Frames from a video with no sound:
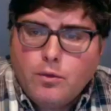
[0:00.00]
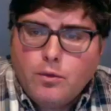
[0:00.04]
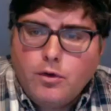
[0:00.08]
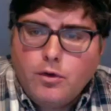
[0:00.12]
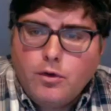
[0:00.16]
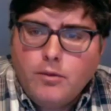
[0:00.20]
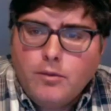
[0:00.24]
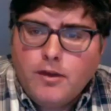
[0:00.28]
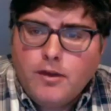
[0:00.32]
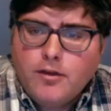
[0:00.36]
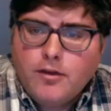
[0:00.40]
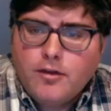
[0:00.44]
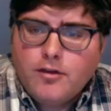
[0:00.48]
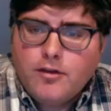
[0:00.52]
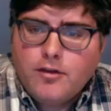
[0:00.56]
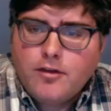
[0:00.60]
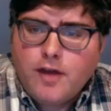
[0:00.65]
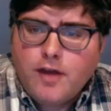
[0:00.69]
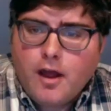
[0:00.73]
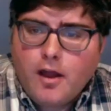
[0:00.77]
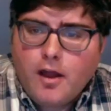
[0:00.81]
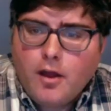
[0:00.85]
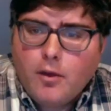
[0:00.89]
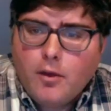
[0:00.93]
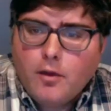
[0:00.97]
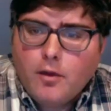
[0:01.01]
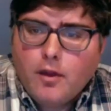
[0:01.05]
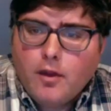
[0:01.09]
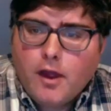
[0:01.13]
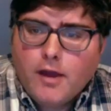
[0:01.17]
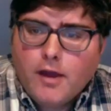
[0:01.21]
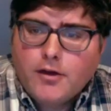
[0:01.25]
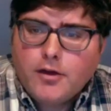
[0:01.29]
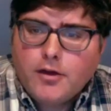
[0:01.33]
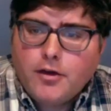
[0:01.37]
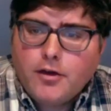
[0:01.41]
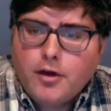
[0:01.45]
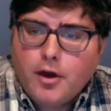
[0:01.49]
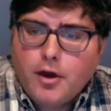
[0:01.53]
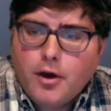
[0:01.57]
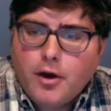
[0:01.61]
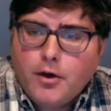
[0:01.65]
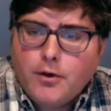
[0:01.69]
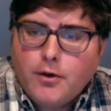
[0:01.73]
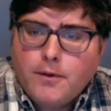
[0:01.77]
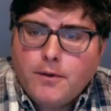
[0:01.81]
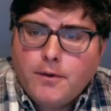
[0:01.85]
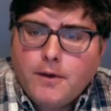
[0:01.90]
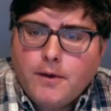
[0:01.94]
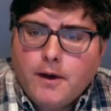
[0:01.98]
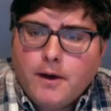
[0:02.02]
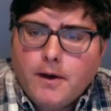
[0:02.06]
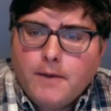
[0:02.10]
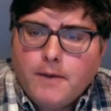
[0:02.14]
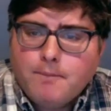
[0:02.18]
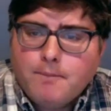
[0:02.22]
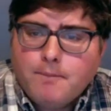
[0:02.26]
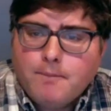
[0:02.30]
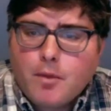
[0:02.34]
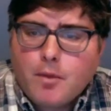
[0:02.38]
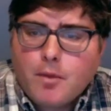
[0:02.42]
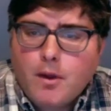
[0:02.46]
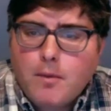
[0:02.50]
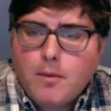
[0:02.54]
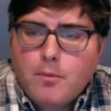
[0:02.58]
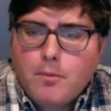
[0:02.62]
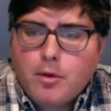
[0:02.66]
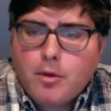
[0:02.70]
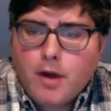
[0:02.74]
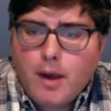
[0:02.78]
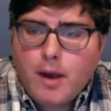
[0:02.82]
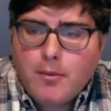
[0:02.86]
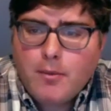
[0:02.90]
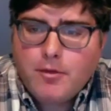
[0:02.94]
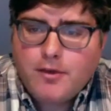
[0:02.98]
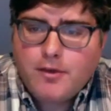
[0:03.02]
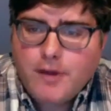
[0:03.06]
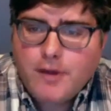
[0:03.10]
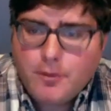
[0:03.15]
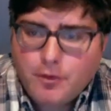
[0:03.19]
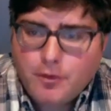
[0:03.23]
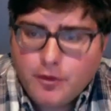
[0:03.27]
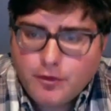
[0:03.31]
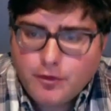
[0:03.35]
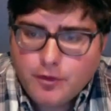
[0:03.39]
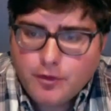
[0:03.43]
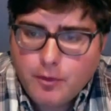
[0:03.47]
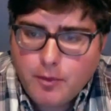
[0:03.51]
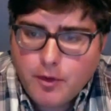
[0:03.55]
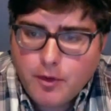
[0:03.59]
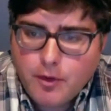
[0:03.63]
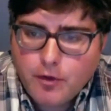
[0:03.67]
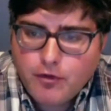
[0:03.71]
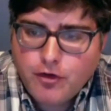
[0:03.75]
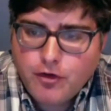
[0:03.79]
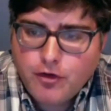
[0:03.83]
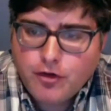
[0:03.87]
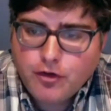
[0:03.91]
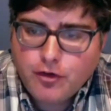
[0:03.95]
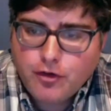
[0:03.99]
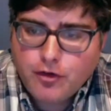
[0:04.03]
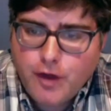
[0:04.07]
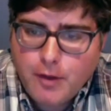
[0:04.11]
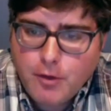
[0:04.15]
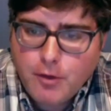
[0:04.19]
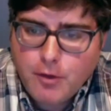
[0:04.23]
William Kinsella would like to know um, Perhaps different from the official